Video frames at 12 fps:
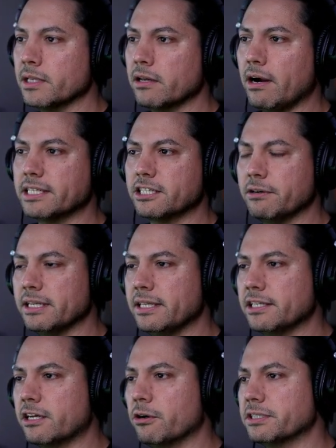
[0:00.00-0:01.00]
All right, so and then
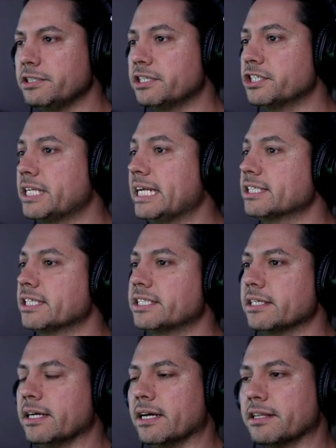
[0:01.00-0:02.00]
of course you can change
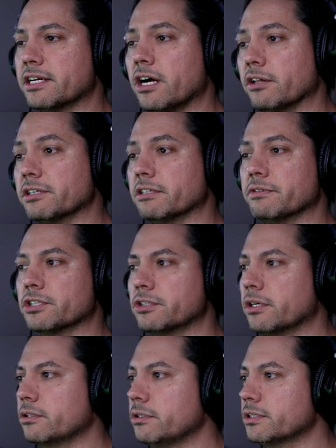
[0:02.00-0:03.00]
this uh, the colors of the
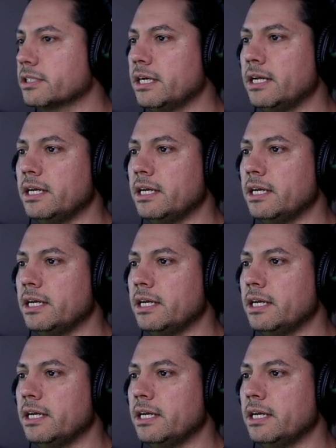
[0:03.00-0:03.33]
circles.